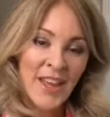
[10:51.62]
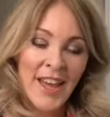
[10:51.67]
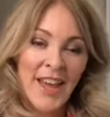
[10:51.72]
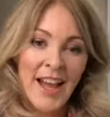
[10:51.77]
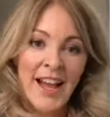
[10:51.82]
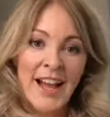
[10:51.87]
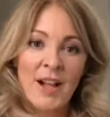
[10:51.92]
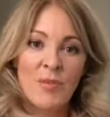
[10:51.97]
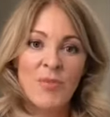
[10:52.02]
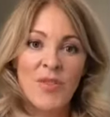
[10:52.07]

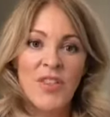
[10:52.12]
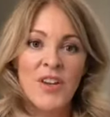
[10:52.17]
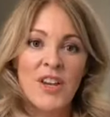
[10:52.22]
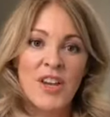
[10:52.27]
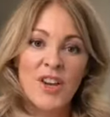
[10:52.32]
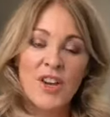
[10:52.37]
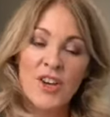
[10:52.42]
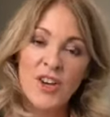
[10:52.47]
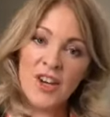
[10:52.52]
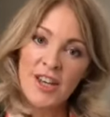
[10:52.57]
The
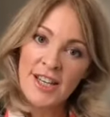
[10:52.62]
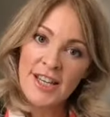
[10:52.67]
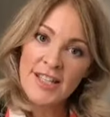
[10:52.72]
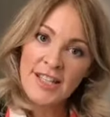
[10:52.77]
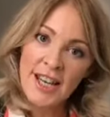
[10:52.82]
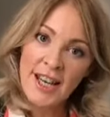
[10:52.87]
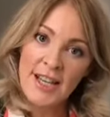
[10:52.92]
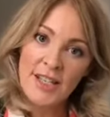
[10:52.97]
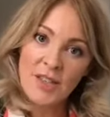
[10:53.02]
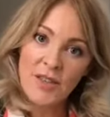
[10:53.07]
early
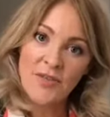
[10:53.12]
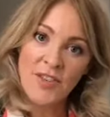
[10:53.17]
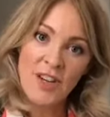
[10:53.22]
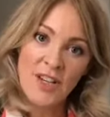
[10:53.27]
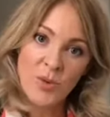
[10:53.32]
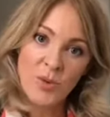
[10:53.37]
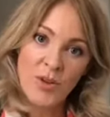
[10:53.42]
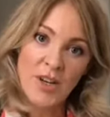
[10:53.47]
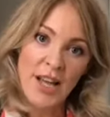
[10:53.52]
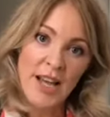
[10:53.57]
days, the
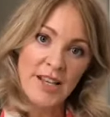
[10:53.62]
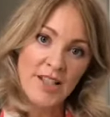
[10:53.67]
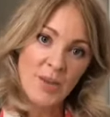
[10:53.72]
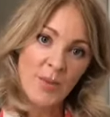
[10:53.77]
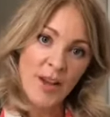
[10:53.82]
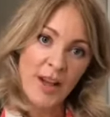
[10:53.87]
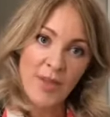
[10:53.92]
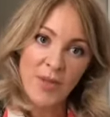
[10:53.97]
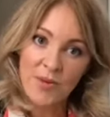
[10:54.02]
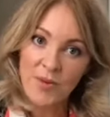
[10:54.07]
fillers would last
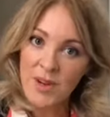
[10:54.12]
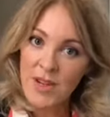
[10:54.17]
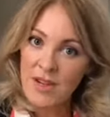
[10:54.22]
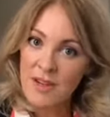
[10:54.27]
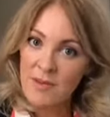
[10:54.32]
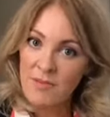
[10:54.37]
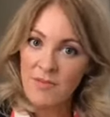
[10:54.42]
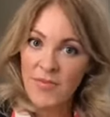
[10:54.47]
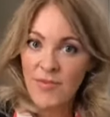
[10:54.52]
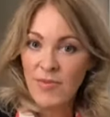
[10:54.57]
about
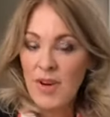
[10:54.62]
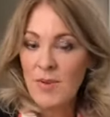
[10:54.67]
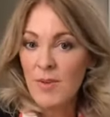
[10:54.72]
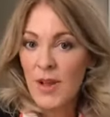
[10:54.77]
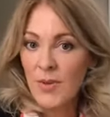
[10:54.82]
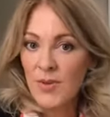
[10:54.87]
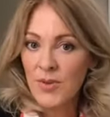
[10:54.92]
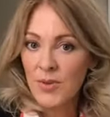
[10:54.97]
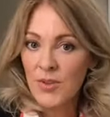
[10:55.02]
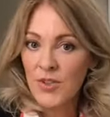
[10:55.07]
three
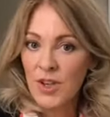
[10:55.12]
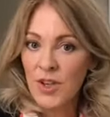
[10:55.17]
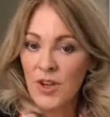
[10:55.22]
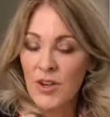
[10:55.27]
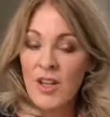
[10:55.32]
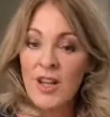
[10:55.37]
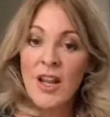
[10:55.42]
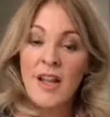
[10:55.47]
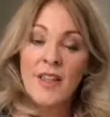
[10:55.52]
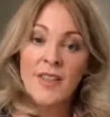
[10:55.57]
months or so.
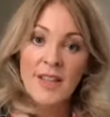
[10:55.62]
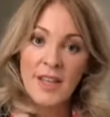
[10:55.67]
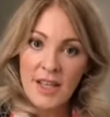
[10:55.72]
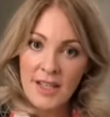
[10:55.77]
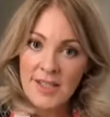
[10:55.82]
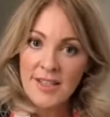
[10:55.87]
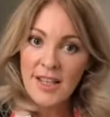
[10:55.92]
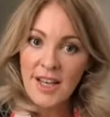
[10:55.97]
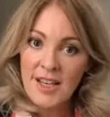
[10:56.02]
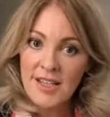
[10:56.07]

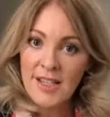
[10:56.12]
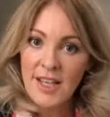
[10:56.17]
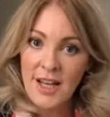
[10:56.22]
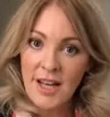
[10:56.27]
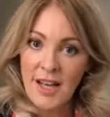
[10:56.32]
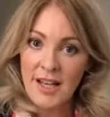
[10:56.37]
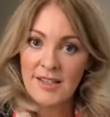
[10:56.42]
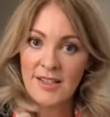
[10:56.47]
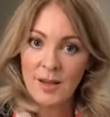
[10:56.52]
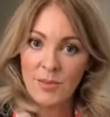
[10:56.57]
These days, they
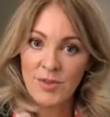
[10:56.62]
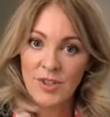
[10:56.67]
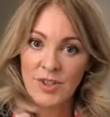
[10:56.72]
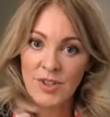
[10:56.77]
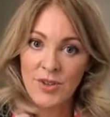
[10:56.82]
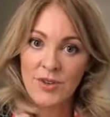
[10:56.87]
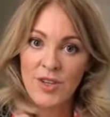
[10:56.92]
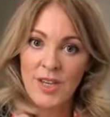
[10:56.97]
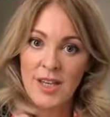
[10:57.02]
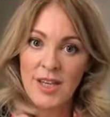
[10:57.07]
last up to
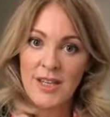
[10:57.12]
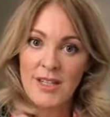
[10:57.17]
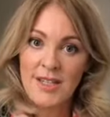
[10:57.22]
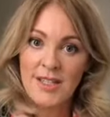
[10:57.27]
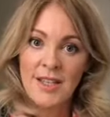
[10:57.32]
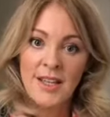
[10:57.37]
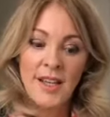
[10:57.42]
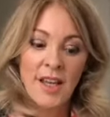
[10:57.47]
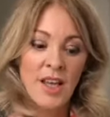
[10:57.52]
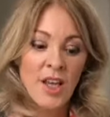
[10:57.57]
2 years.
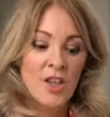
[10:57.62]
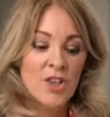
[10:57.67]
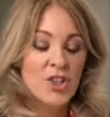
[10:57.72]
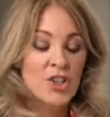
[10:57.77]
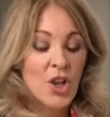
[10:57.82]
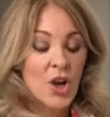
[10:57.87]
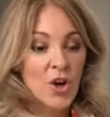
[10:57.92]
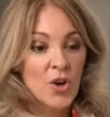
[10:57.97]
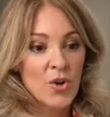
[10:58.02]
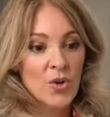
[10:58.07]

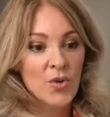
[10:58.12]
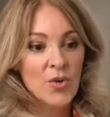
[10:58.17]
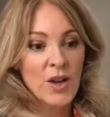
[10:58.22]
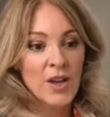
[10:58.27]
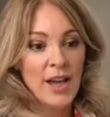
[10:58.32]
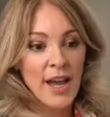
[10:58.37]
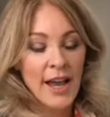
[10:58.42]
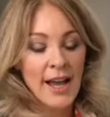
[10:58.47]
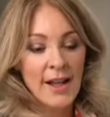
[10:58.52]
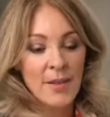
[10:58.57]
So
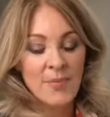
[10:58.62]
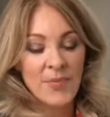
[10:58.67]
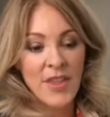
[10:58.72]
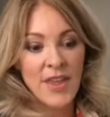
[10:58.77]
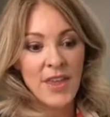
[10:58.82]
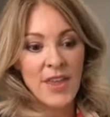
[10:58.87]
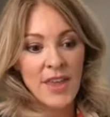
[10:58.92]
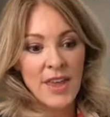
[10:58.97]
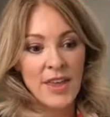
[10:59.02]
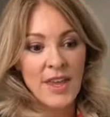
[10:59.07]

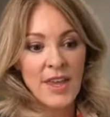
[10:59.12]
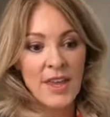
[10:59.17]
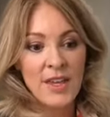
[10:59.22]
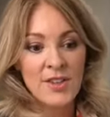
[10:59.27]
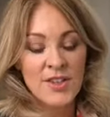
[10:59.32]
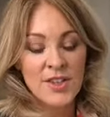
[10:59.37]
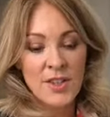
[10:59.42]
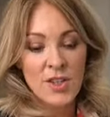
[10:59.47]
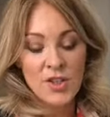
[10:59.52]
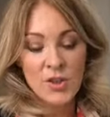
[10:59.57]

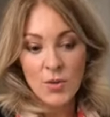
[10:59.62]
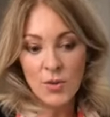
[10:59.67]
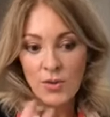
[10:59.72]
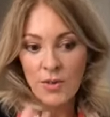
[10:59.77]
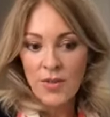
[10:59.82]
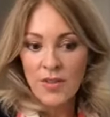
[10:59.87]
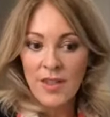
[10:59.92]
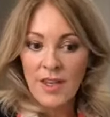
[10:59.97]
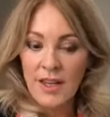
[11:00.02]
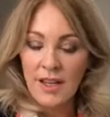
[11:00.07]
it's the sort of
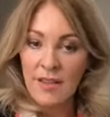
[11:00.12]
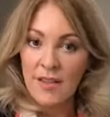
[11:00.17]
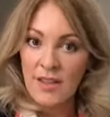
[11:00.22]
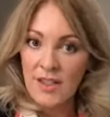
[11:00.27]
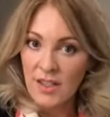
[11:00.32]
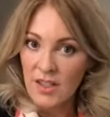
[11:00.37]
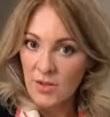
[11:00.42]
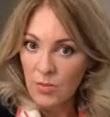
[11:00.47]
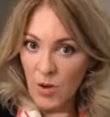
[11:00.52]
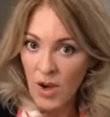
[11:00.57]
thing, this
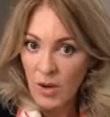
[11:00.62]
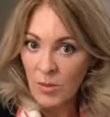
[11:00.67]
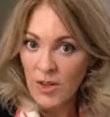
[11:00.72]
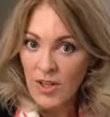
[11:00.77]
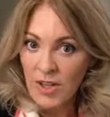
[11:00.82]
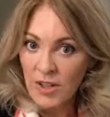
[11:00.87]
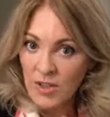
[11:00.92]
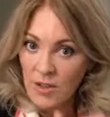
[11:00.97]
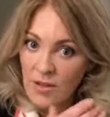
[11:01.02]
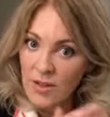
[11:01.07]
is why we
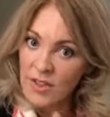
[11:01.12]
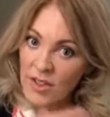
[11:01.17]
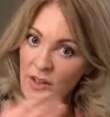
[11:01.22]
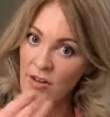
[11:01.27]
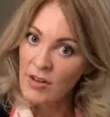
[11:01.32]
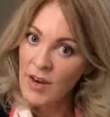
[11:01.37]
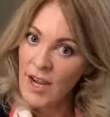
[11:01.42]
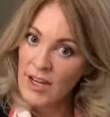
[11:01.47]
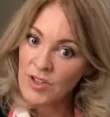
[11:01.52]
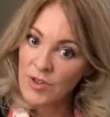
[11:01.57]
can do this
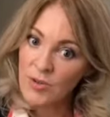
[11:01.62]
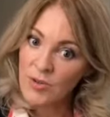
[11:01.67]
gradual